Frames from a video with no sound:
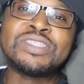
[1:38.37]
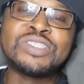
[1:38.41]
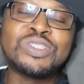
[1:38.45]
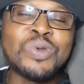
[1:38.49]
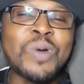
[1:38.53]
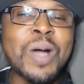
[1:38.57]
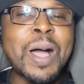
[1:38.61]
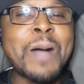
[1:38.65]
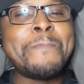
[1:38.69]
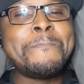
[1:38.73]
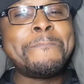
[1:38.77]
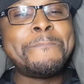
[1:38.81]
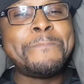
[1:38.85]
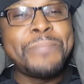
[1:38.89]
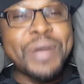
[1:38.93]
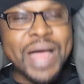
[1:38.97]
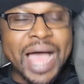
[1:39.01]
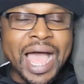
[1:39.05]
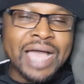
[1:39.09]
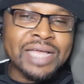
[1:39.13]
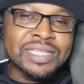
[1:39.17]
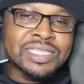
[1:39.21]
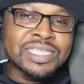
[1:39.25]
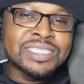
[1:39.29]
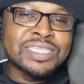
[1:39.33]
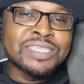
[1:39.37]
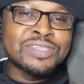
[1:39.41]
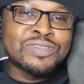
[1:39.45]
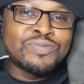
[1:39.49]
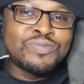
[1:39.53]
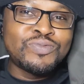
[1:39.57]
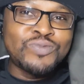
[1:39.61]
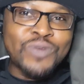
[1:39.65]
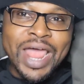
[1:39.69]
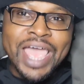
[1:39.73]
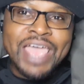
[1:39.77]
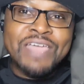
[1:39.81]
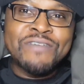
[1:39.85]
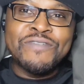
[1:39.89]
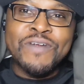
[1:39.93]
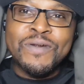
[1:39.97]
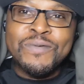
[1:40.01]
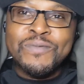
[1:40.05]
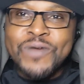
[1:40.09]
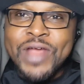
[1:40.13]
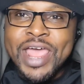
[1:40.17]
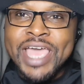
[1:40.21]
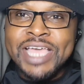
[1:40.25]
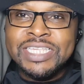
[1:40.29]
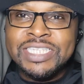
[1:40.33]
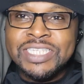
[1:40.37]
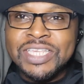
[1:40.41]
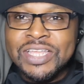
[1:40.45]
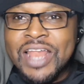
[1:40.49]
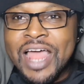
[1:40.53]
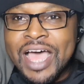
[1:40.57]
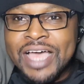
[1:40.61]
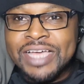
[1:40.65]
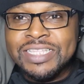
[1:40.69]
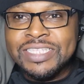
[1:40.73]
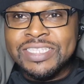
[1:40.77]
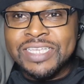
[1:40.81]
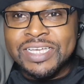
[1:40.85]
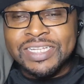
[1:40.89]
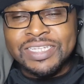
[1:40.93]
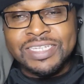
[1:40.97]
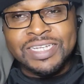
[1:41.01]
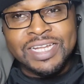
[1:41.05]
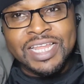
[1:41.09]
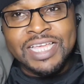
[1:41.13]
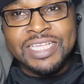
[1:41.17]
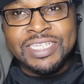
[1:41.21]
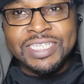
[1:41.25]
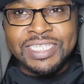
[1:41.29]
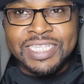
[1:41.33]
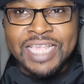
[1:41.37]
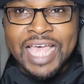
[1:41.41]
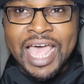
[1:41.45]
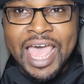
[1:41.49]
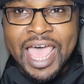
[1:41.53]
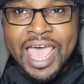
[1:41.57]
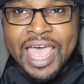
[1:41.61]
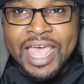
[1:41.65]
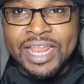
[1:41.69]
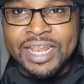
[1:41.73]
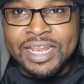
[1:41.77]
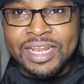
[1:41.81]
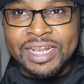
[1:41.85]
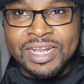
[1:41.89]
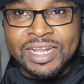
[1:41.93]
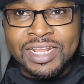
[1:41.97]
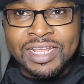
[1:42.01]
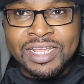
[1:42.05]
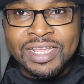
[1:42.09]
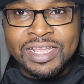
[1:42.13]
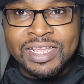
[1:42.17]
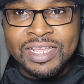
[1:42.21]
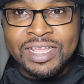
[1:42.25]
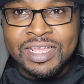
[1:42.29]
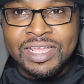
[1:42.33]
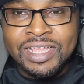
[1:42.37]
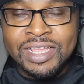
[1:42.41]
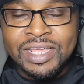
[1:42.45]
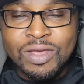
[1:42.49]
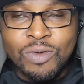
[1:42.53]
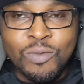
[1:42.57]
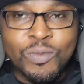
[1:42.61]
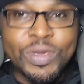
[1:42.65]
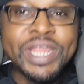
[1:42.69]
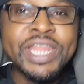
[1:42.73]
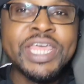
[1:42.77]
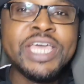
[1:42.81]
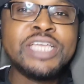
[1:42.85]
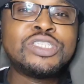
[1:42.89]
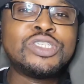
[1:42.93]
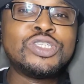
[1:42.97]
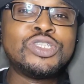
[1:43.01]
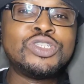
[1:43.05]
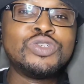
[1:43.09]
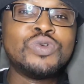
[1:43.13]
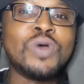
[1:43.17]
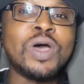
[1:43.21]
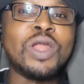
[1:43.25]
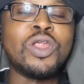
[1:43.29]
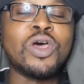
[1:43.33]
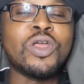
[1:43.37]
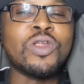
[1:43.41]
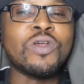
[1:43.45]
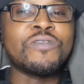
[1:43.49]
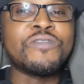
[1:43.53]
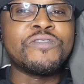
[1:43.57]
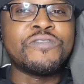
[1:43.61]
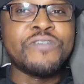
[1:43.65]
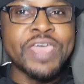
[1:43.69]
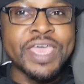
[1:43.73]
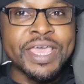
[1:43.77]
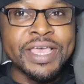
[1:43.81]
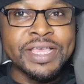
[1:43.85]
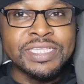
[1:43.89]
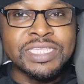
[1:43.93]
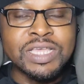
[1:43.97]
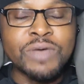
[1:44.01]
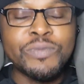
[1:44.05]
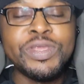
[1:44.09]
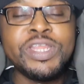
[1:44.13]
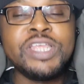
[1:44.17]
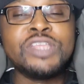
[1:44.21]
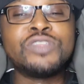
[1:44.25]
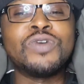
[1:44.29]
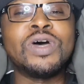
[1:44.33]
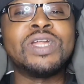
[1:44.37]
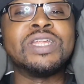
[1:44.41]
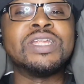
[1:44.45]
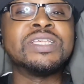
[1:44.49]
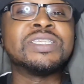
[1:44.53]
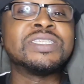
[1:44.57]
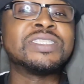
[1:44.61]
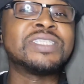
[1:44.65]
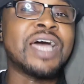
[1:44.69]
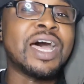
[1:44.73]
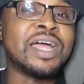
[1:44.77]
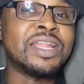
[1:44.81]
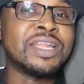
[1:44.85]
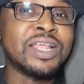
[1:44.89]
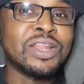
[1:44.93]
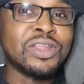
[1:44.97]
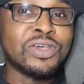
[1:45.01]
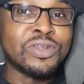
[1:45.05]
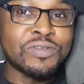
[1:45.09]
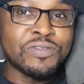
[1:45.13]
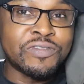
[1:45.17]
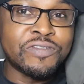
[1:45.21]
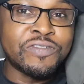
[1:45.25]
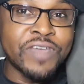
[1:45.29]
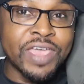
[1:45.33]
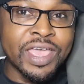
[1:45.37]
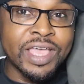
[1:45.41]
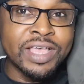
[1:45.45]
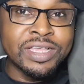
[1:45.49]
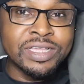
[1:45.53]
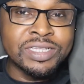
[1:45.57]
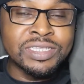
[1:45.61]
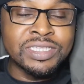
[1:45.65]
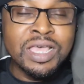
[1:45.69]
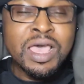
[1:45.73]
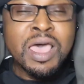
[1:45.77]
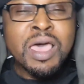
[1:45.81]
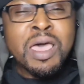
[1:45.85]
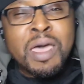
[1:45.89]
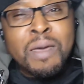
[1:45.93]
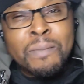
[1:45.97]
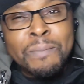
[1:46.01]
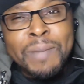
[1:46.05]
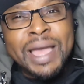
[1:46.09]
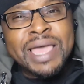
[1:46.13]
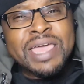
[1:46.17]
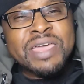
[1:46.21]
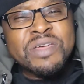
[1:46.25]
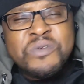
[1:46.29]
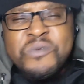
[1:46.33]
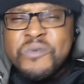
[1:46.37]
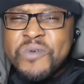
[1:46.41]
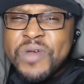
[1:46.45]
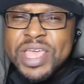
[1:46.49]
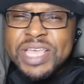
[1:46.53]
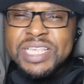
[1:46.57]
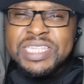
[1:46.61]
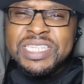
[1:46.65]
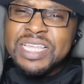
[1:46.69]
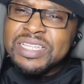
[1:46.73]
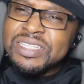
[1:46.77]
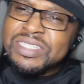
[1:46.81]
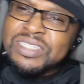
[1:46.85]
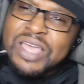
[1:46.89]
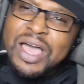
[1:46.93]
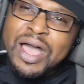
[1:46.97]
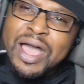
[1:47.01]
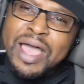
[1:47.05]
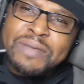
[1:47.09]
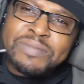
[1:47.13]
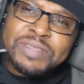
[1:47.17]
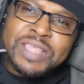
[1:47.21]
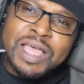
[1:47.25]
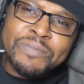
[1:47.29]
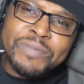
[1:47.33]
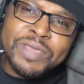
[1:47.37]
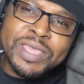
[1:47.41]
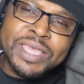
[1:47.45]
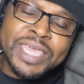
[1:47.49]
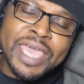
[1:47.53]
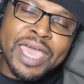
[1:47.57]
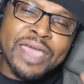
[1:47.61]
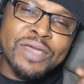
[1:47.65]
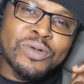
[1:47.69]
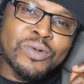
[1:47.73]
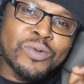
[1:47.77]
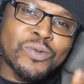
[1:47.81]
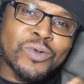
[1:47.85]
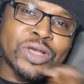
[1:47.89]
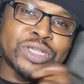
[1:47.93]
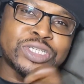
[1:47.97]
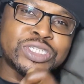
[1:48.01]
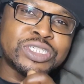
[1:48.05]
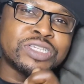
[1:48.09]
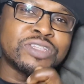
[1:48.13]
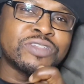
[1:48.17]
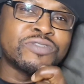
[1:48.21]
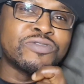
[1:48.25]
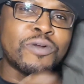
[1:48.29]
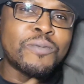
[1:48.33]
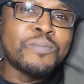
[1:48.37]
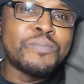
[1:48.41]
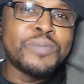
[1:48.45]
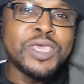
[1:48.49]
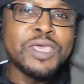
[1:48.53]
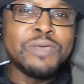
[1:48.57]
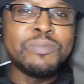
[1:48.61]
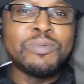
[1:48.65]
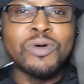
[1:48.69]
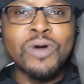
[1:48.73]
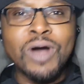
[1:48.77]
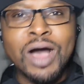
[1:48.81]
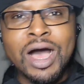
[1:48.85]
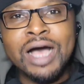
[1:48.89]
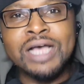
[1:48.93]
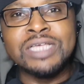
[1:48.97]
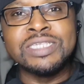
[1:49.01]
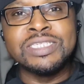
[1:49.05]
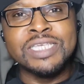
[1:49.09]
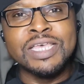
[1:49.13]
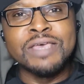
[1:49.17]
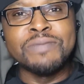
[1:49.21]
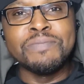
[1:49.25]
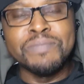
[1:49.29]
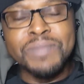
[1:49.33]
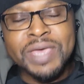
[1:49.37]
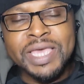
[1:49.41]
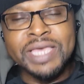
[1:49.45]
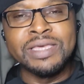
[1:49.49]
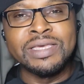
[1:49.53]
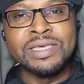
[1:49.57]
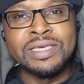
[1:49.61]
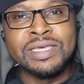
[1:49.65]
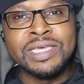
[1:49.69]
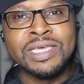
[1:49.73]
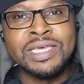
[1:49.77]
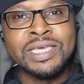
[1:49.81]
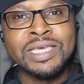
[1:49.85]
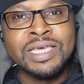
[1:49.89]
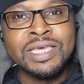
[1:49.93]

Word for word: so I'm back. This is Ray from Rays United. Listen, we need to do a lot of things and we need to understand a lot of things. But in recent times, I've been getting questions from people asking me,